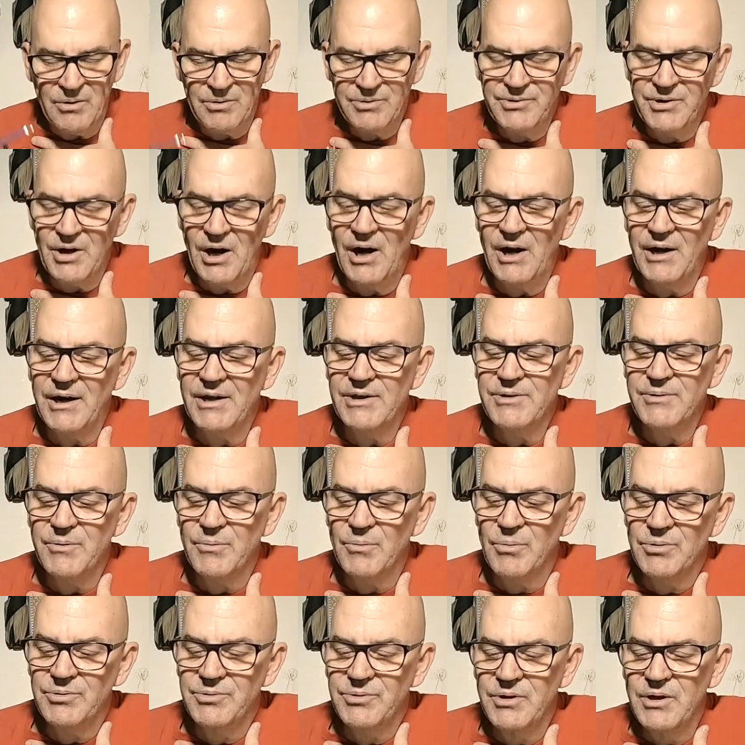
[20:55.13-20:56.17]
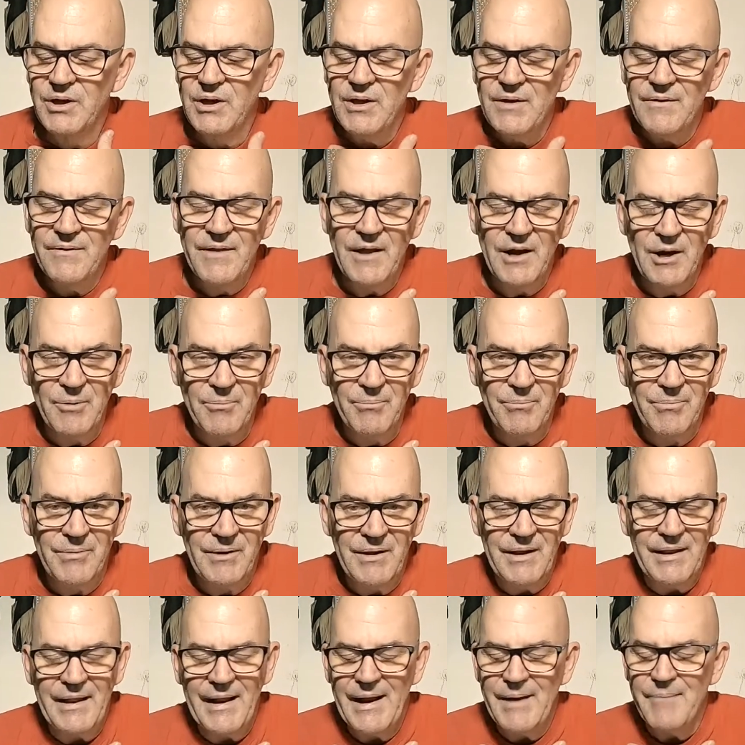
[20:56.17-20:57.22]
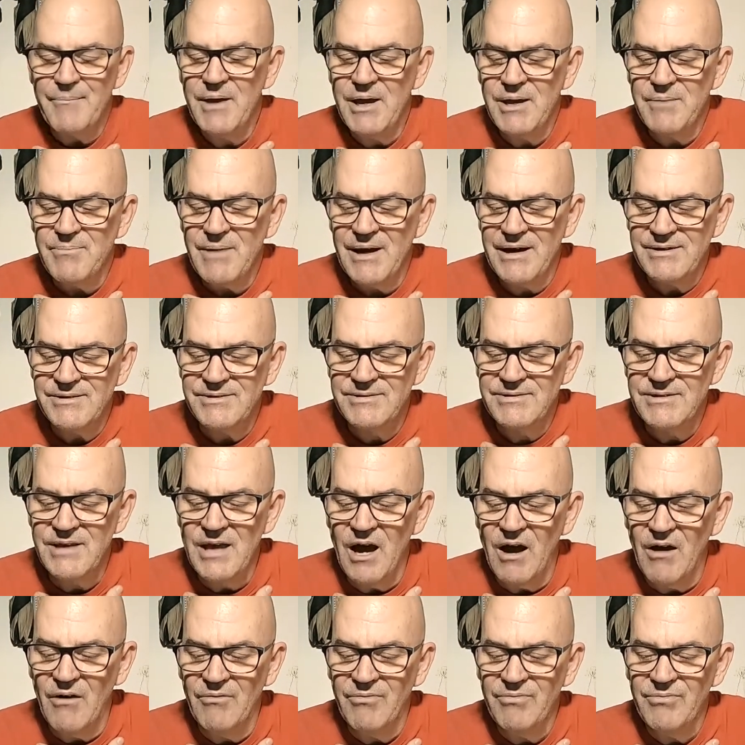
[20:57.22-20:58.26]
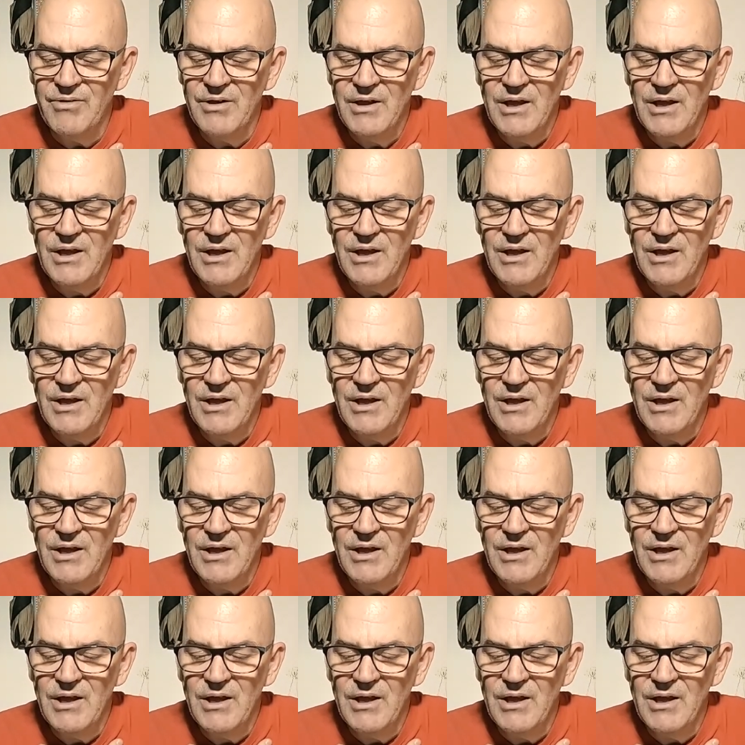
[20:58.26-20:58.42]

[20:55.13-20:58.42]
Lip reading: targets that I made myself,